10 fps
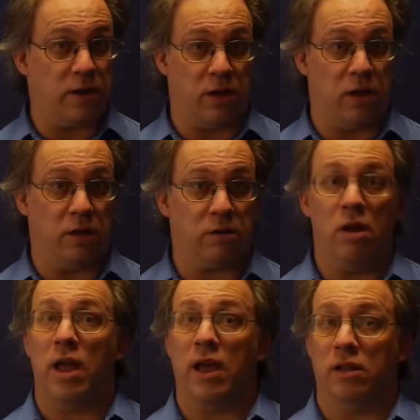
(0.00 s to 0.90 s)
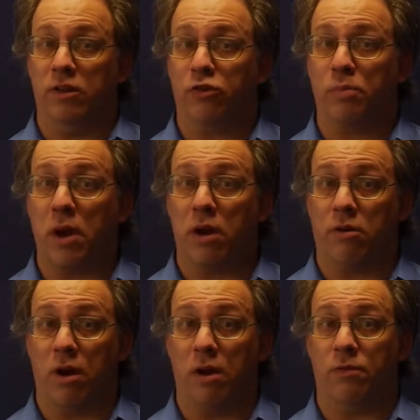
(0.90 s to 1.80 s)
in it at least a
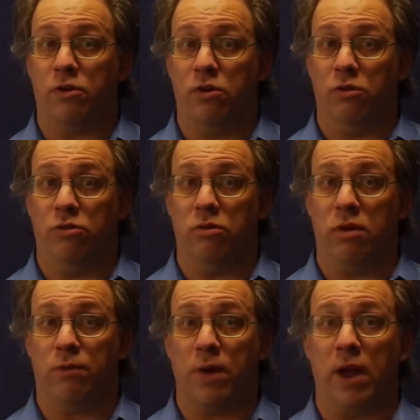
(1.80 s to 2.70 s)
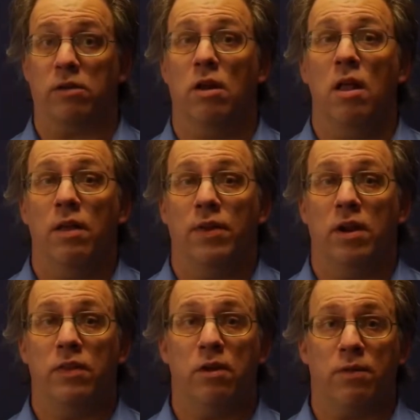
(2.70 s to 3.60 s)
paragraph or two to the effect that in
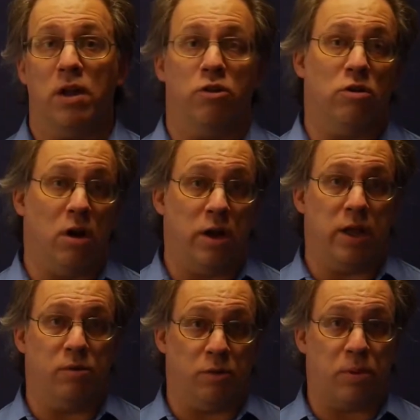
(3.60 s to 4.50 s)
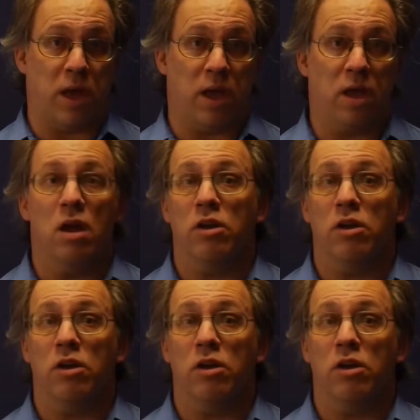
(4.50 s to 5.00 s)
the event you're unable to pay,